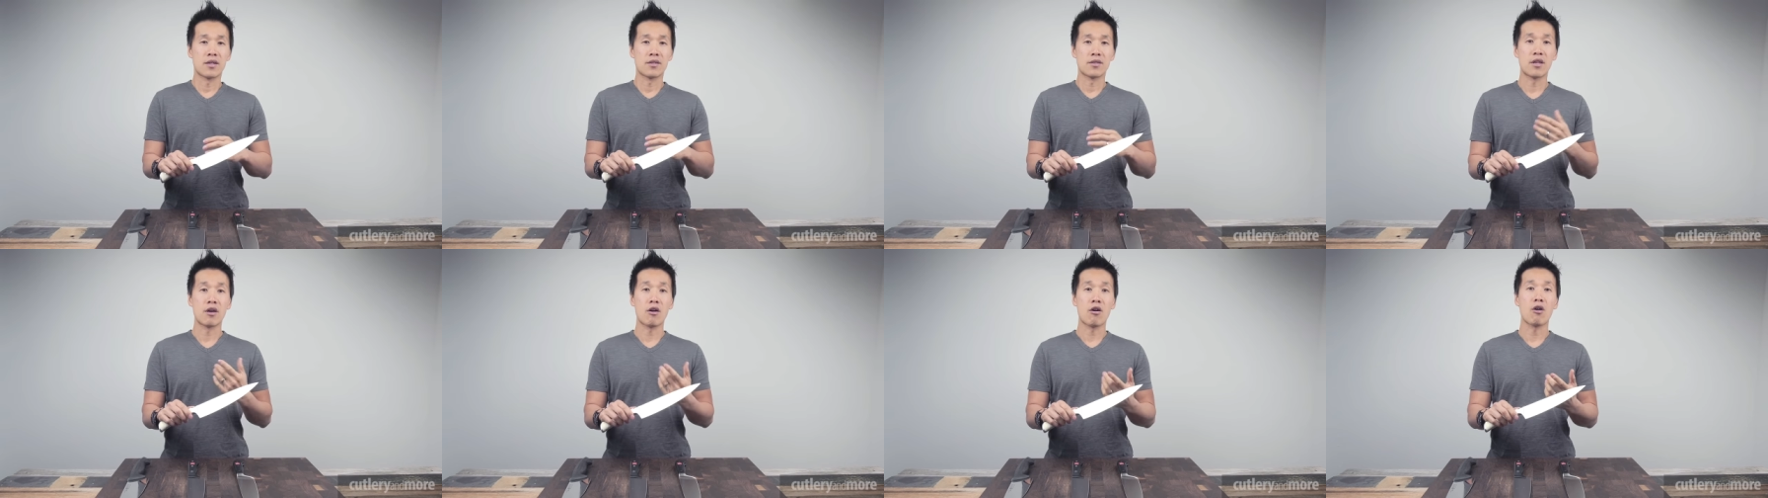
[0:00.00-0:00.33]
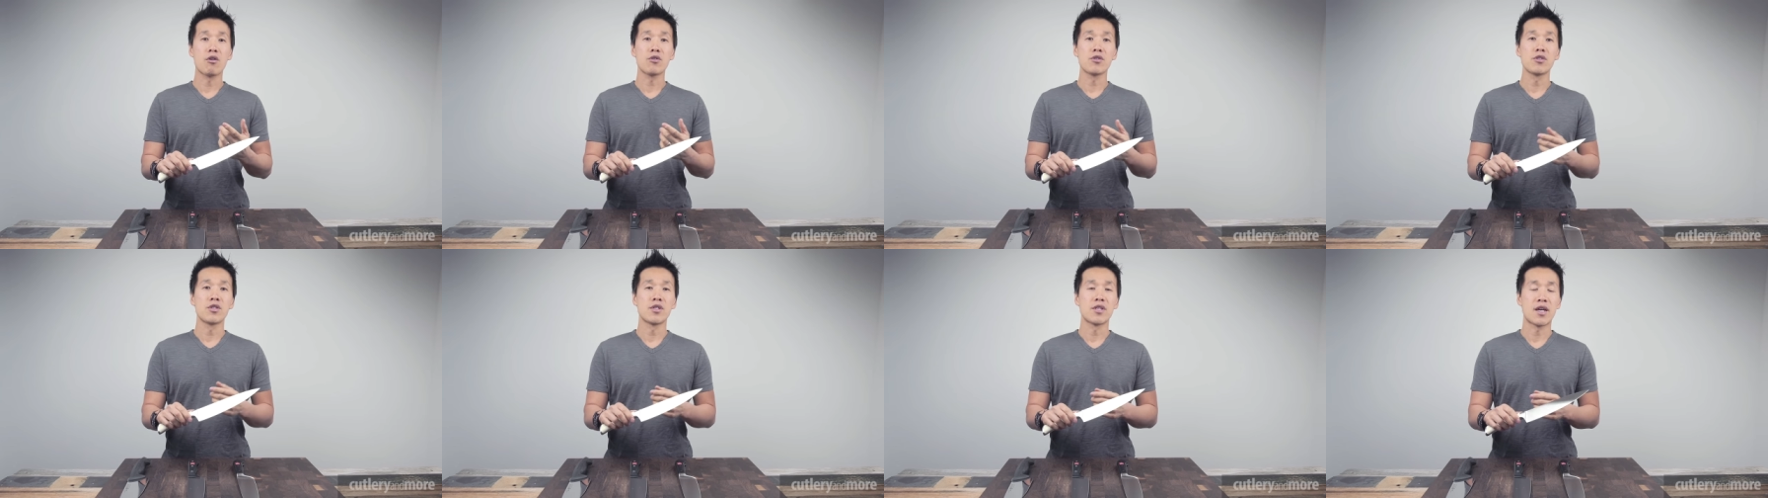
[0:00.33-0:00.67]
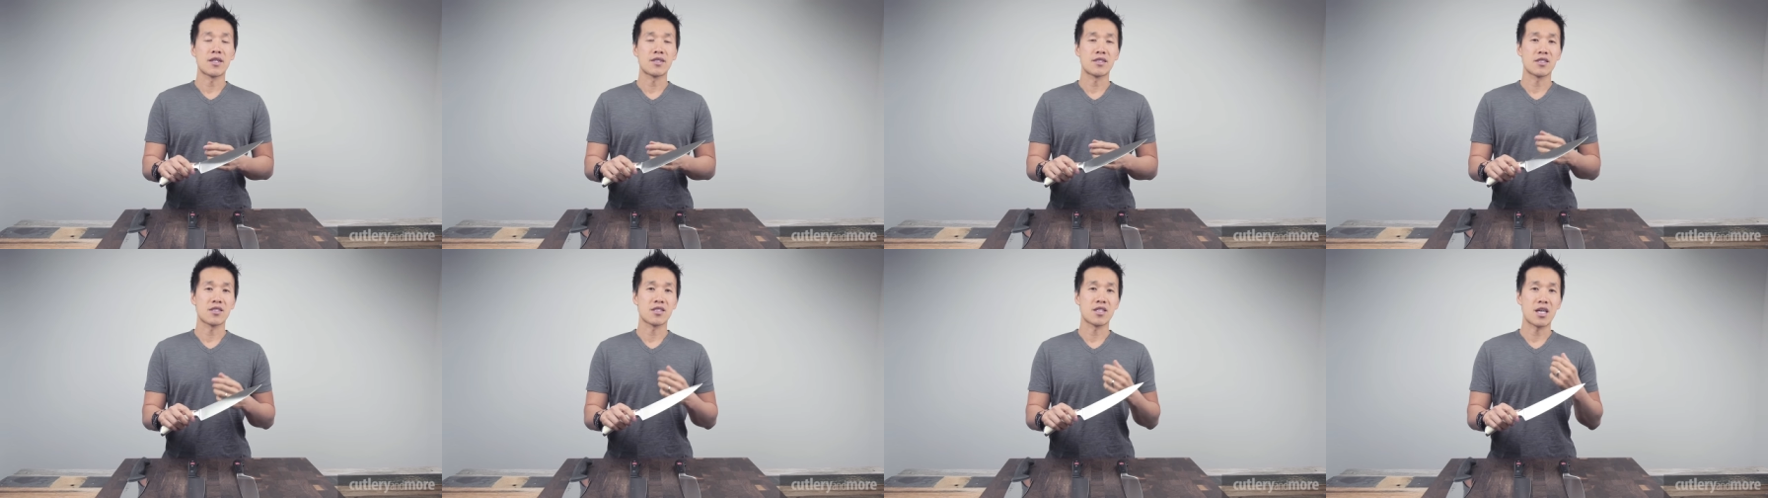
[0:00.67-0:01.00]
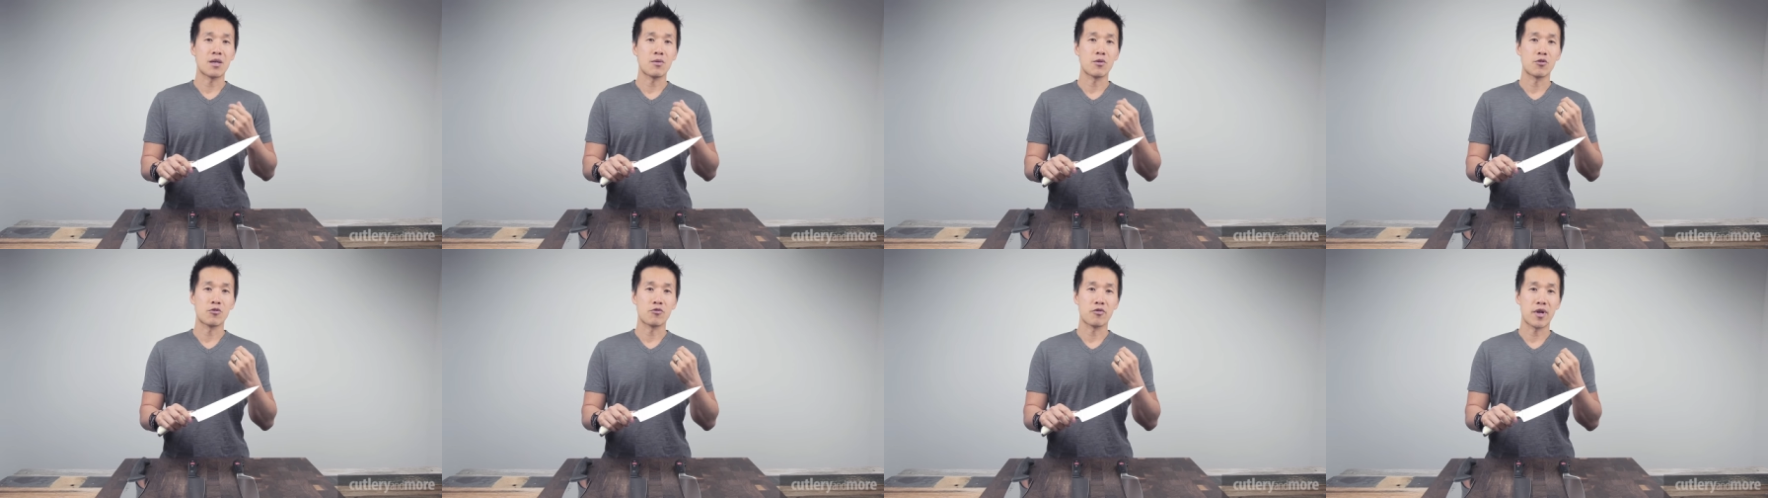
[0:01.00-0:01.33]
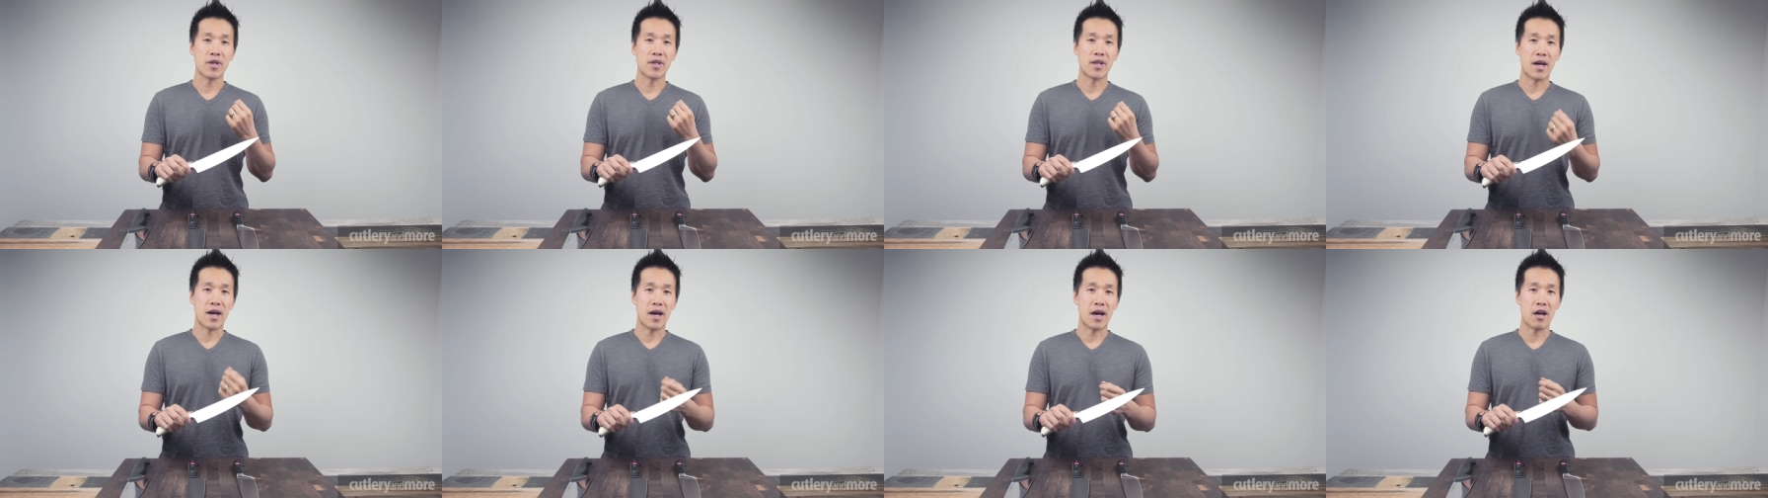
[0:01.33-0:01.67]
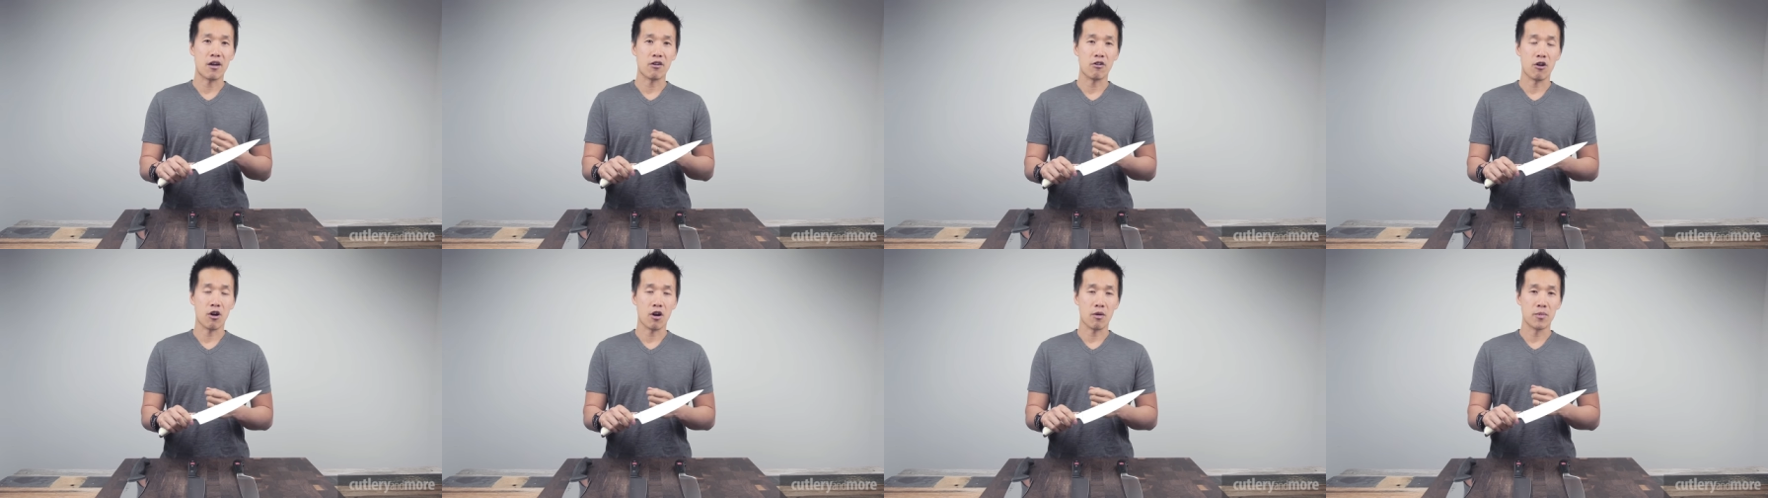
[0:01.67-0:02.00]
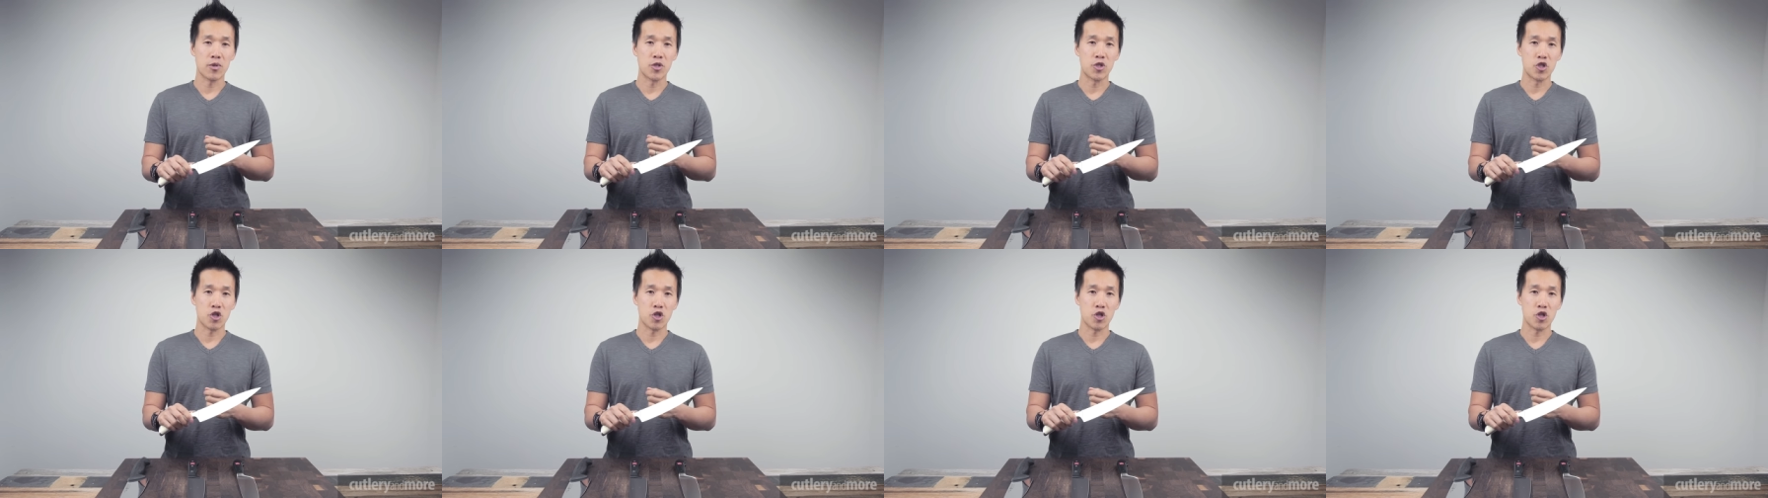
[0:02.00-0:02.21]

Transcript: They all utilize the same great high carbon